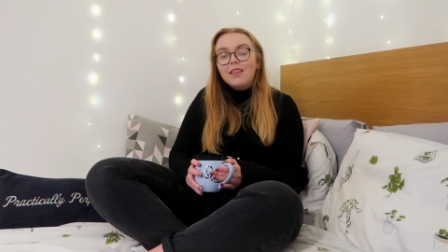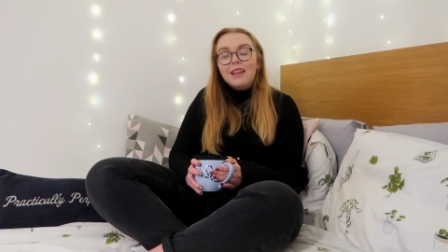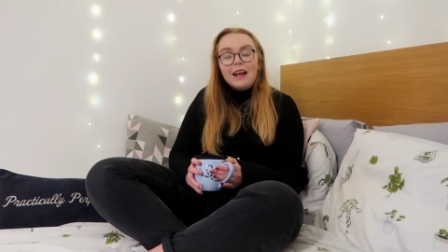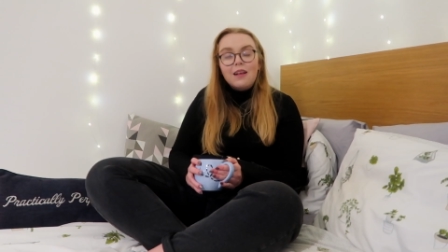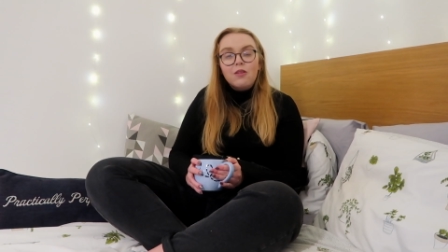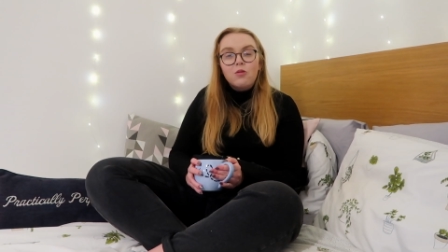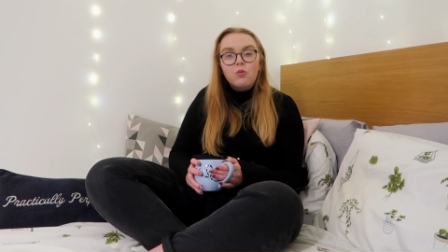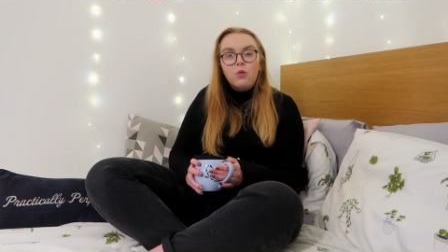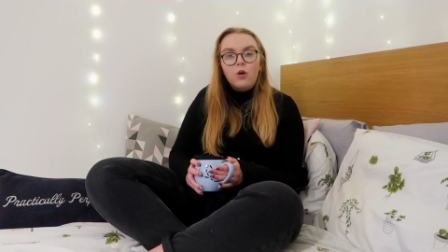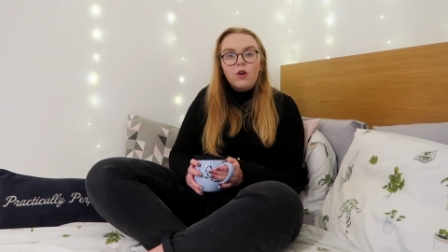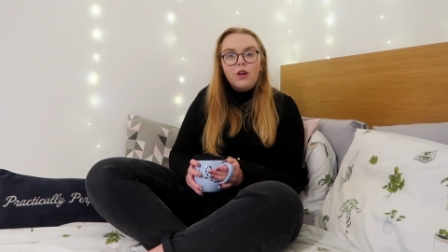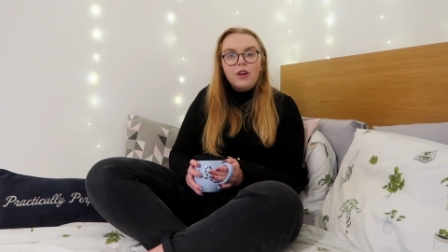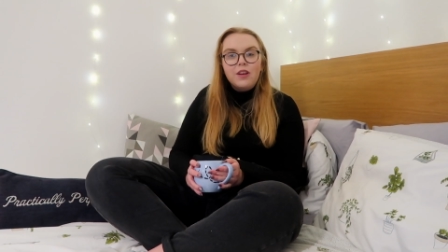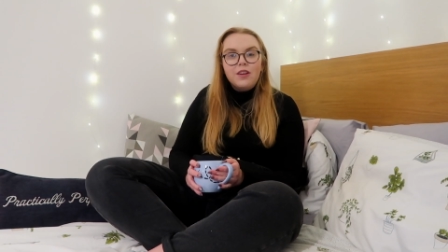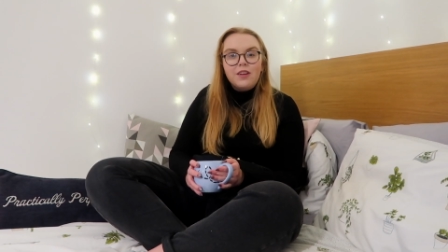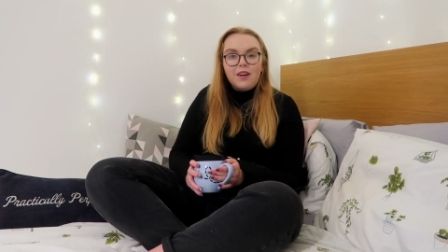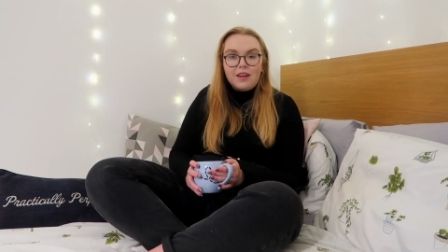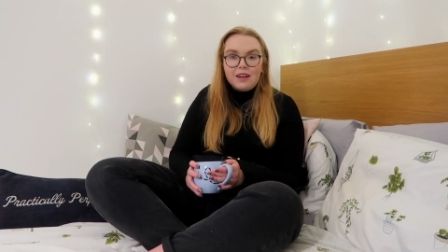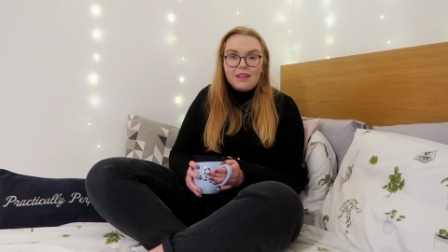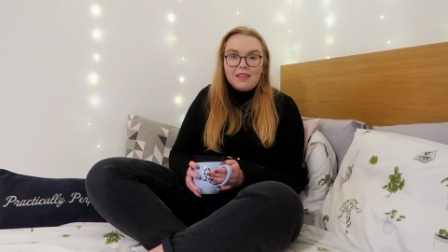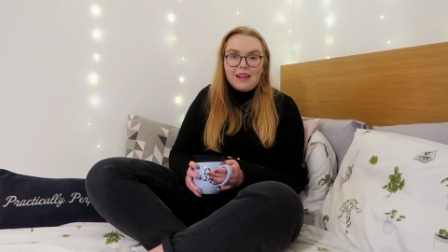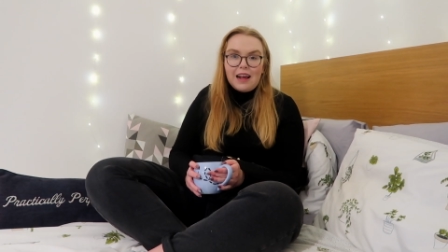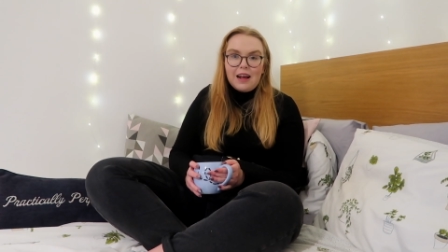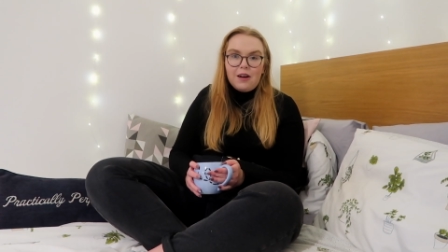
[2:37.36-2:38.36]
that's what
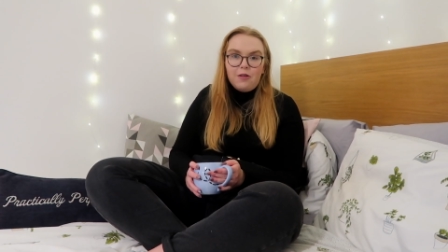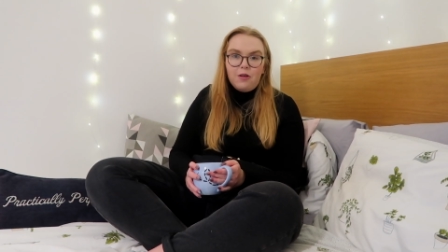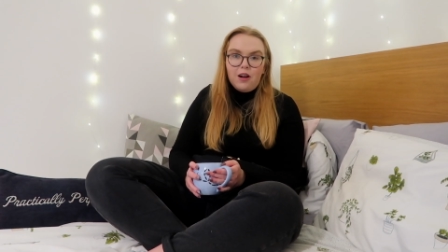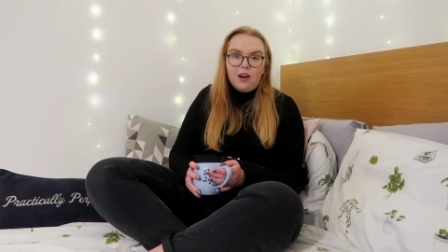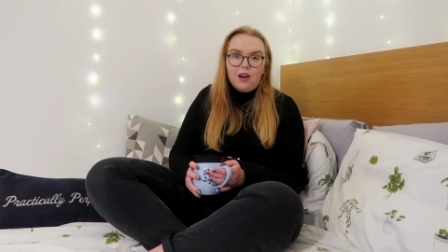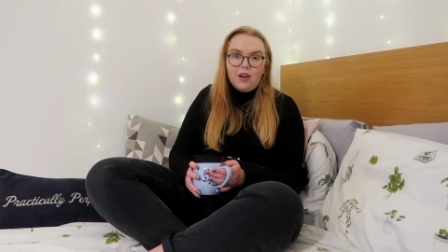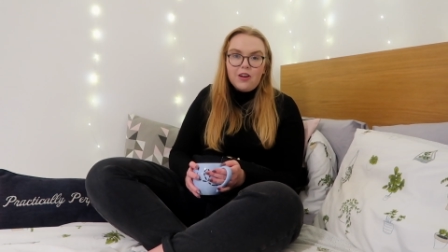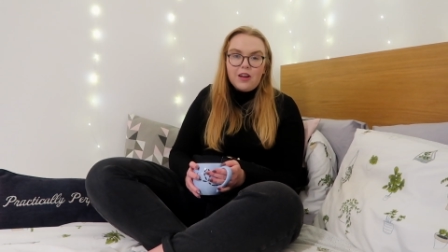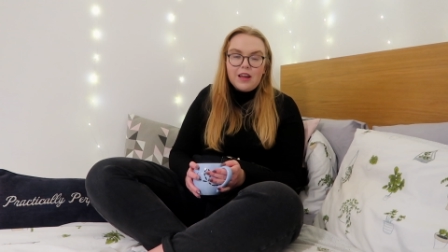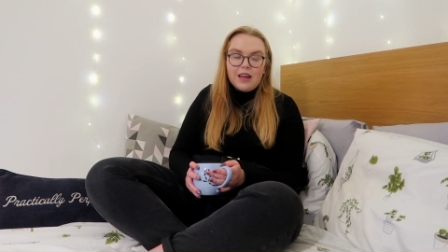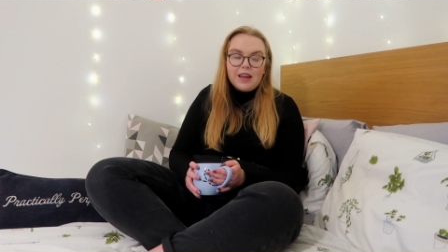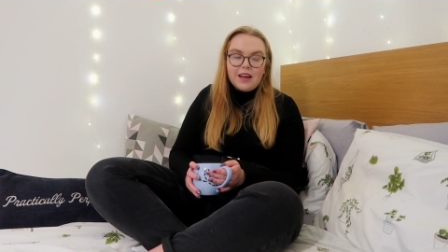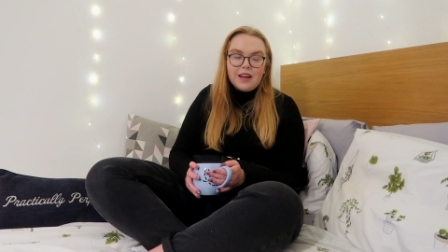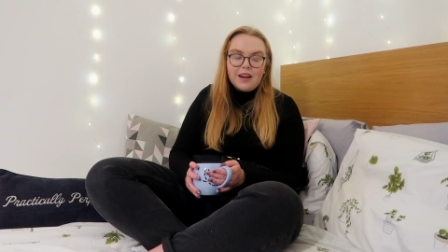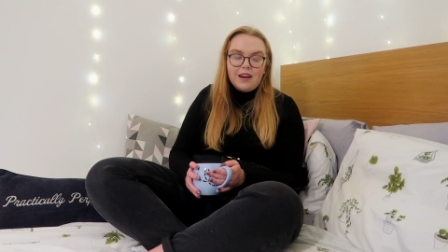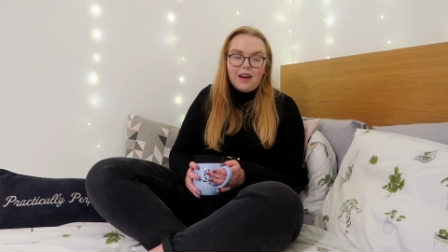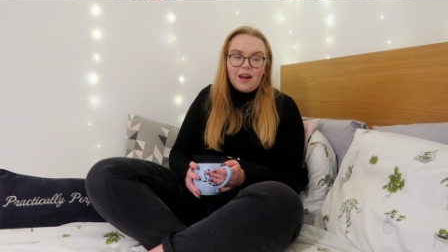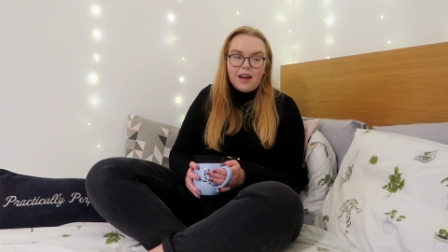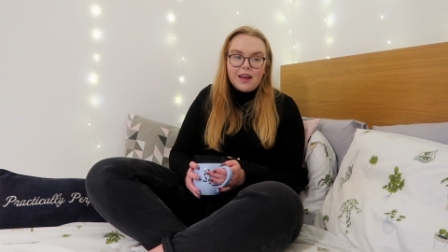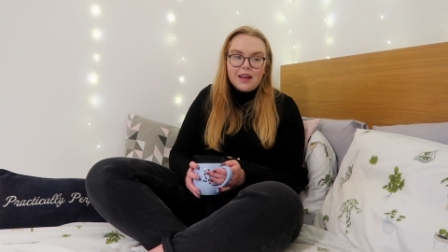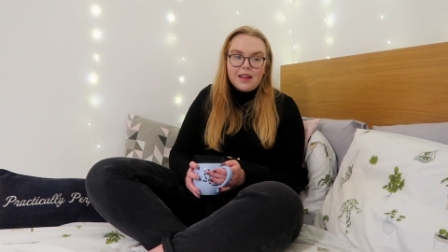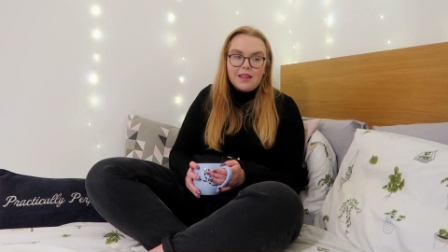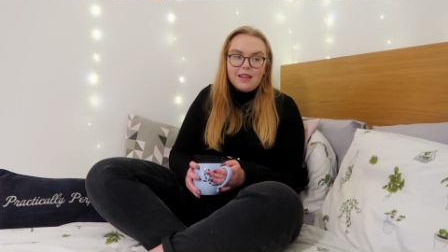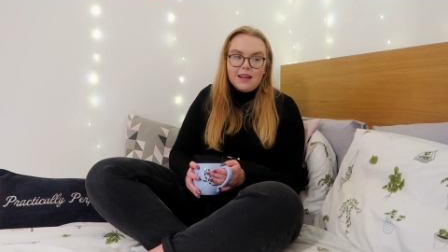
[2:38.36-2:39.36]
nights out are looking
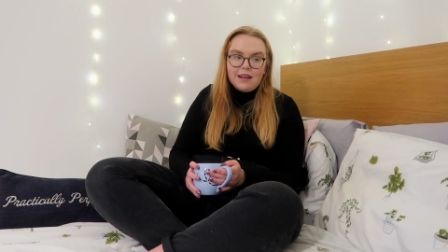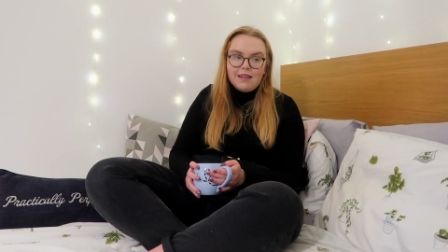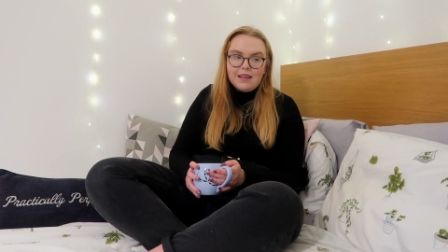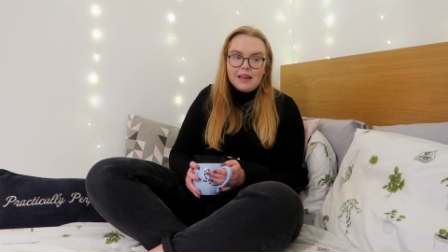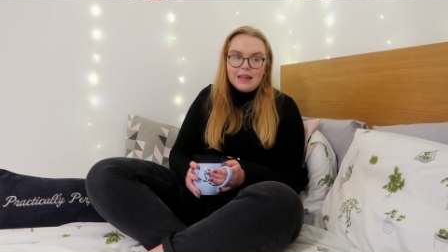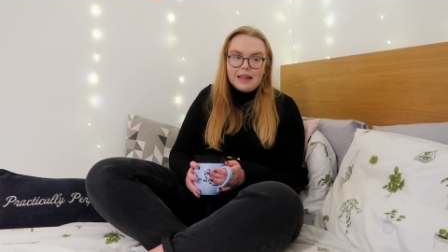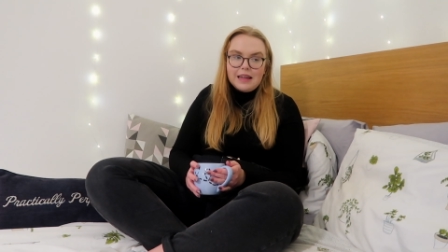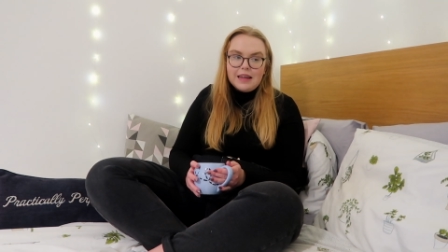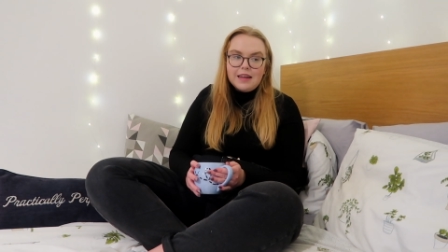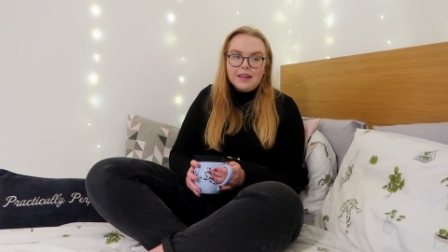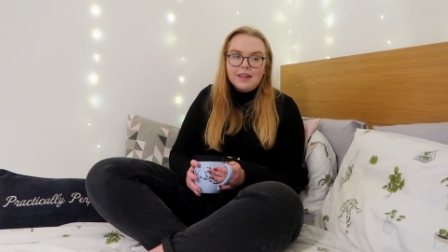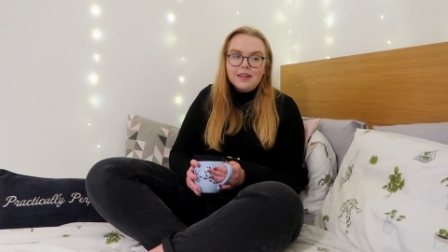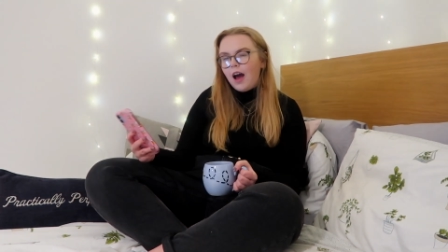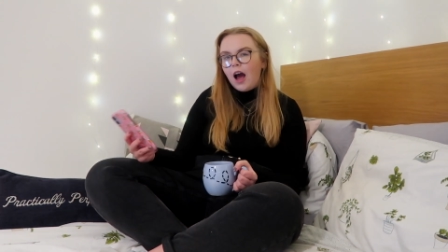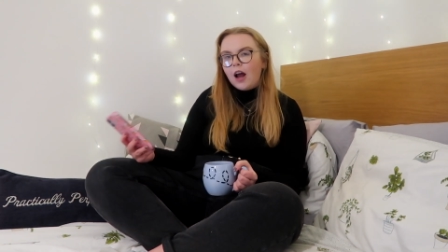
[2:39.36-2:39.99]
like this year.